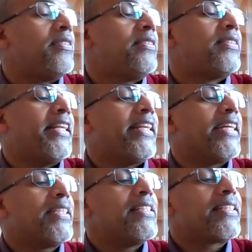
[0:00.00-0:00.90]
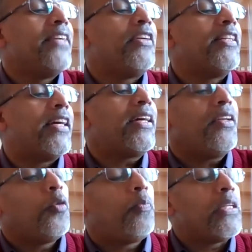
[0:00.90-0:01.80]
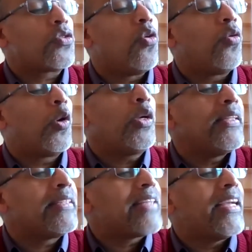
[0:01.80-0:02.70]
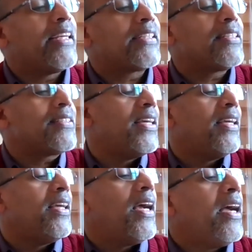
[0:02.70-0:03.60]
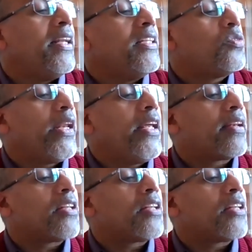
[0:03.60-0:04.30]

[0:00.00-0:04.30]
citation is given there. You please go on the citations. And it's very